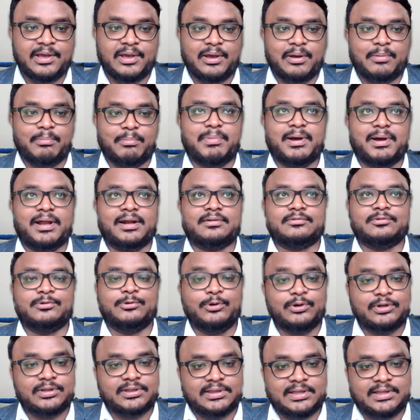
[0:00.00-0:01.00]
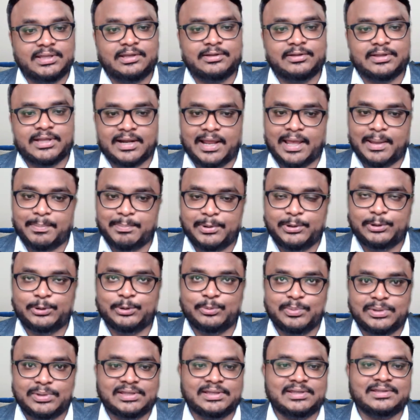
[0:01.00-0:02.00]
But good thing that happened to
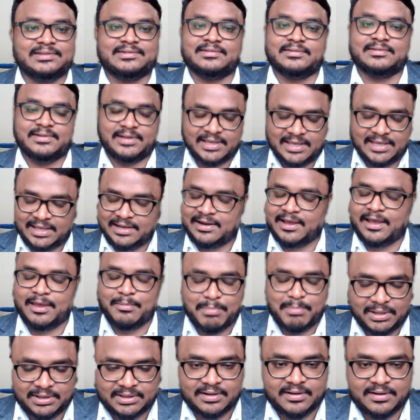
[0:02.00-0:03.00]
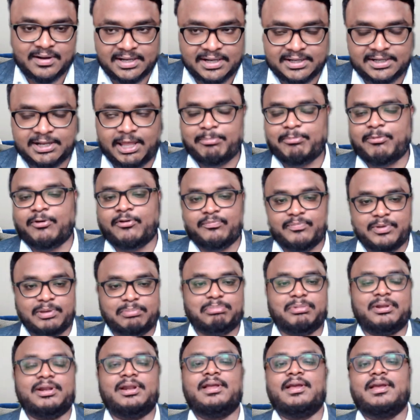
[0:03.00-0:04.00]
me is again I met the right type of
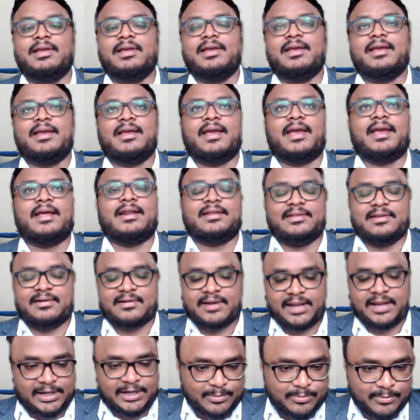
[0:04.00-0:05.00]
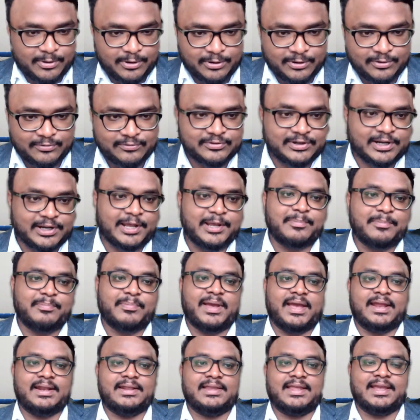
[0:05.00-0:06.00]
people and at the right amount of time,
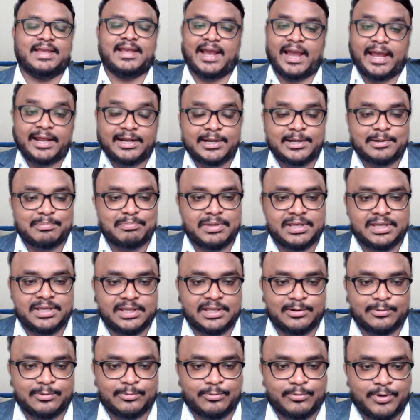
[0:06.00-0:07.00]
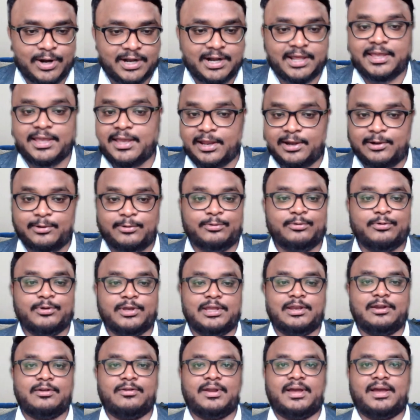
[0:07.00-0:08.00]
and they guided me in what I can do
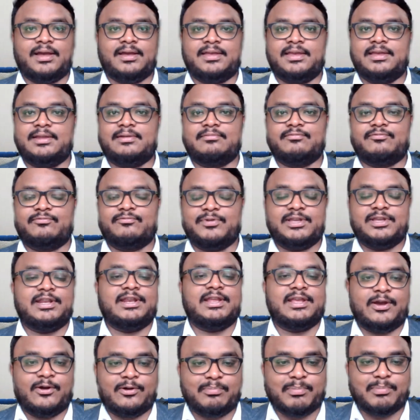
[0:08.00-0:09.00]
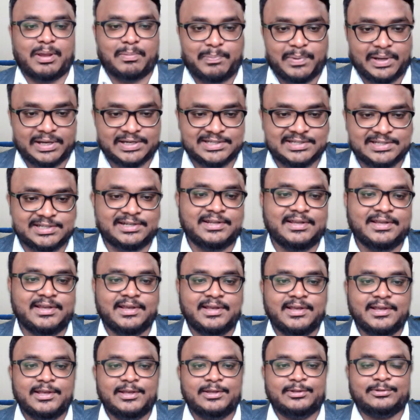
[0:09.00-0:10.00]
in uh, in figuring out my passion.
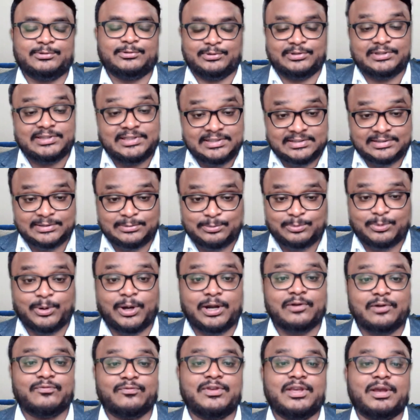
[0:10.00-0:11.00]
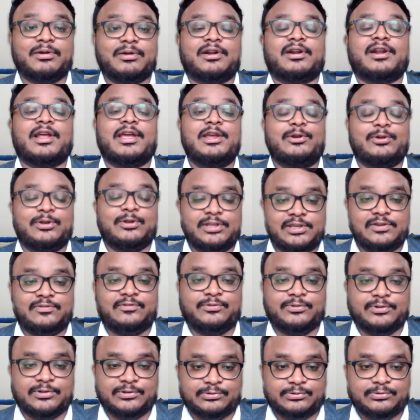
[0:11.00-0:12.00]
So this is what we are trying to give
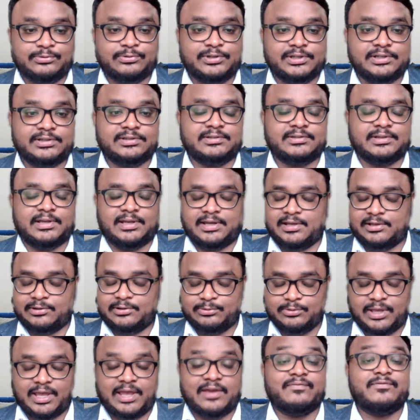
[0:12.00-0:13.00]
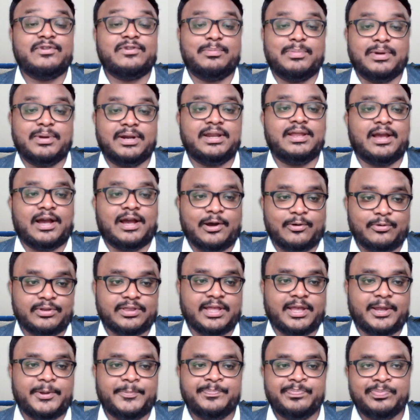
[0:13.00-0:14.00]
to the students, uh, to everybody out
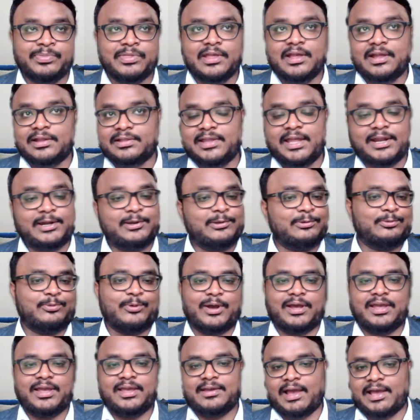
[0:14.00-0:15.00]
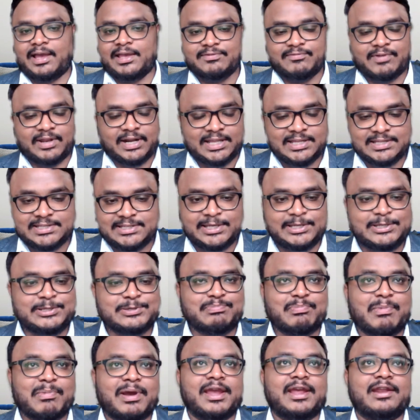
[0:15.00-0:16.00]
there. That is why I, when I changed
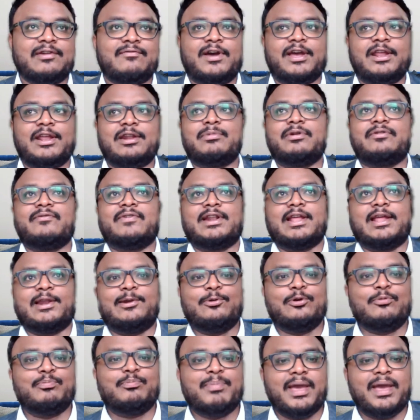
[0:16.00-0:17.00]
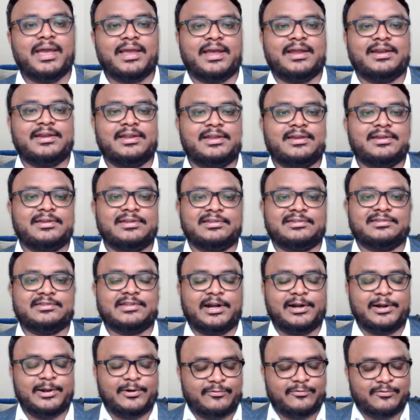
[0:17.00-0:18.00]
my environment, when I look back at it, it
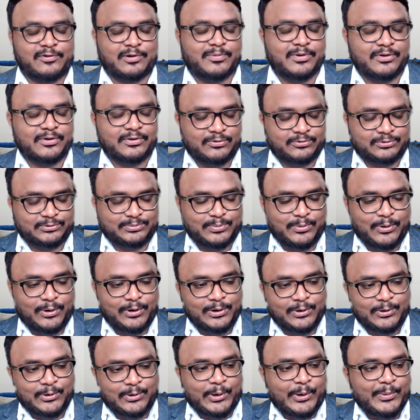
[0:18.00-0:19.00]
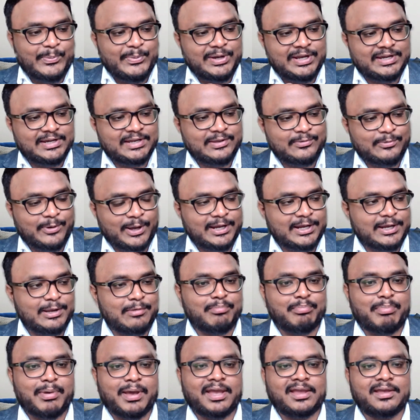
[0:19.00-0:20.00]
started from a small community-wide
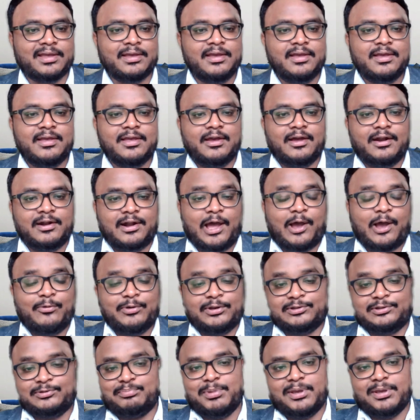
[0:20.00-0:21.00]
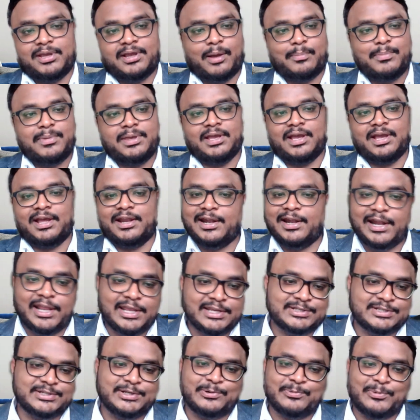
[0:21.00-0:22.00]
impact now it's becoming a
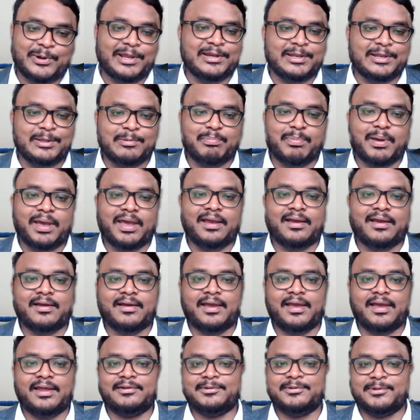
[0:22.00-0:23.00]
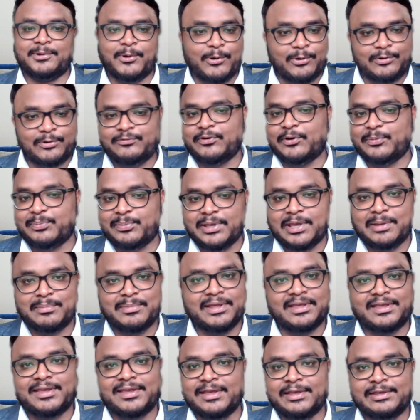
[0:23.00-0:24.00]
nationwide impact, and the goal for
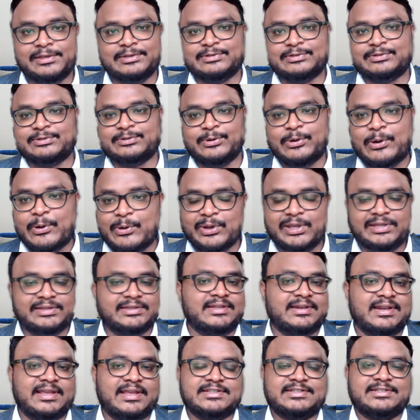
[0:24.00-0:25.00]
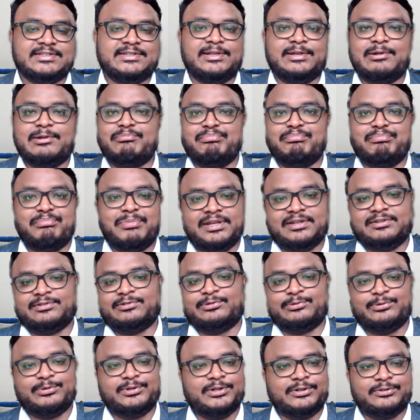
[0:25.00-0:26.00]
PMDK is to go international, meet
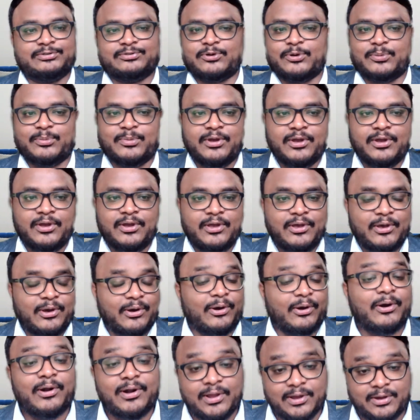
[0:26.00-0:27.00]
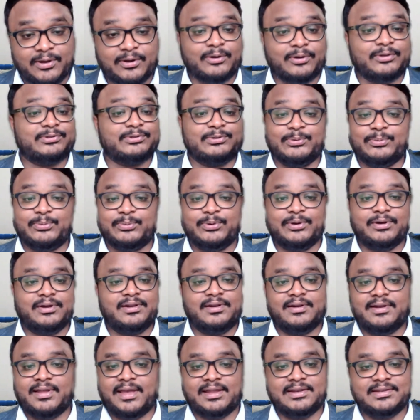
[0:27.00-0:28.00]
students from all across the
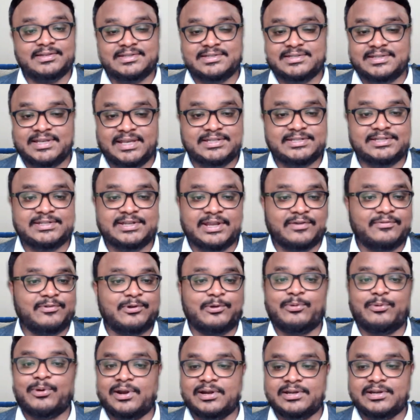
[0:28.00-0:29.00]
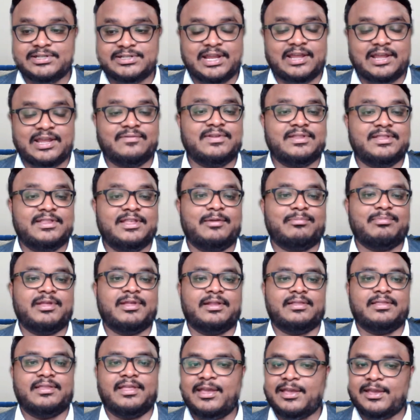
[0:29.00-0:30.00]
world, and change everyone, share with them
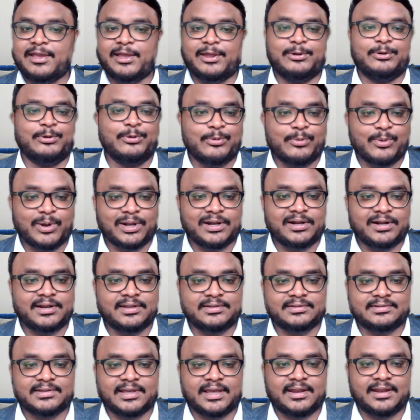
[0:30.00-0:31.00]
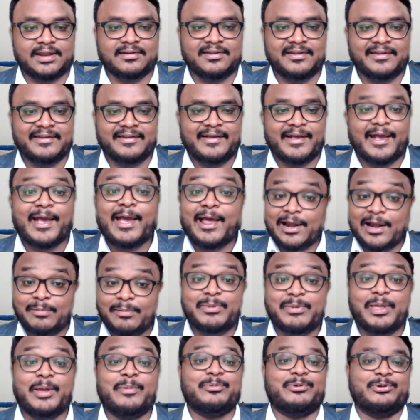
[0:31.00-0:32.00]
that they can do wonders and help
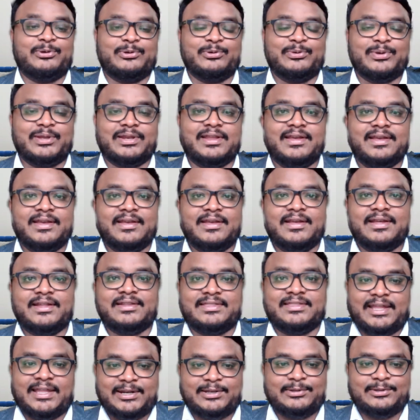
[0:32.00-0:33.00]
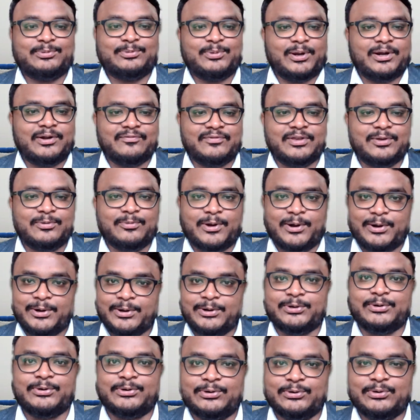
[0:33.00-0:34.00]
them to do it. That is what we wanted
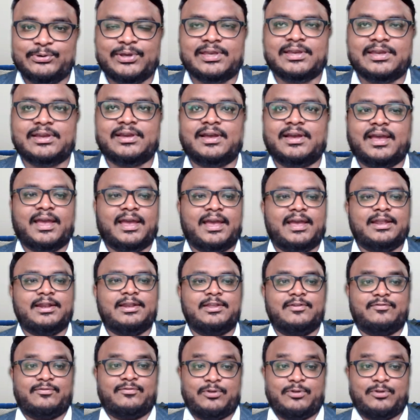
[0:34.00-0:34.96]
to do here. And if you're